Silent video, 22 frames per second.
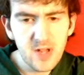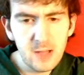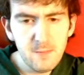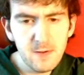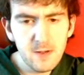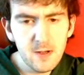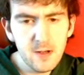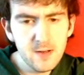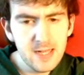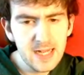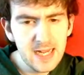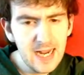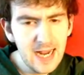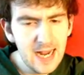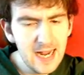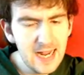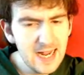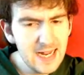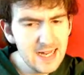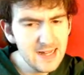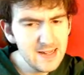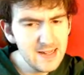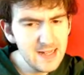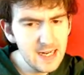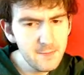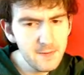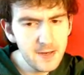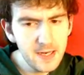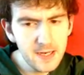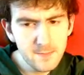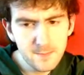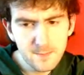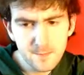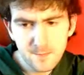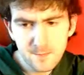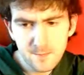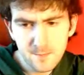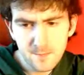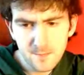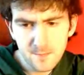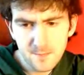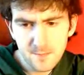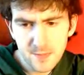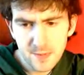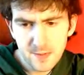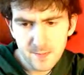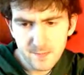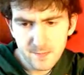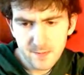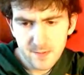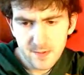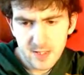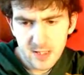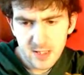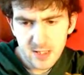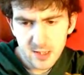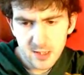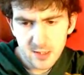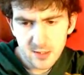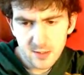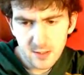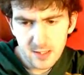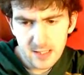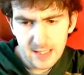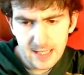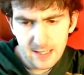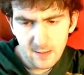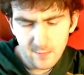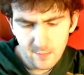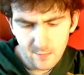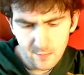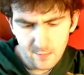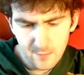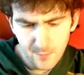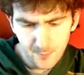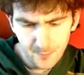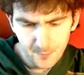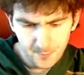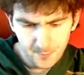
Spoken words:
we got any interior to look at or